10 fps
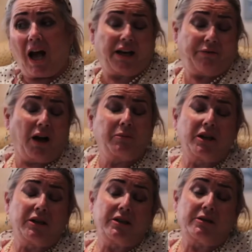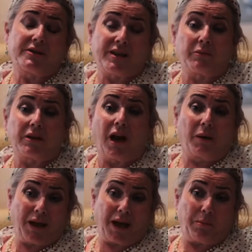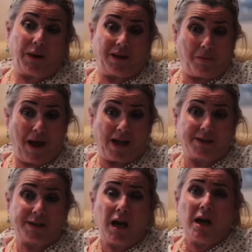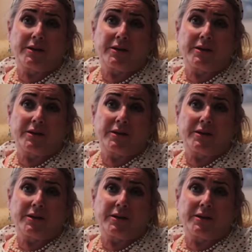And if I'm going to do something, I'm going to be the best.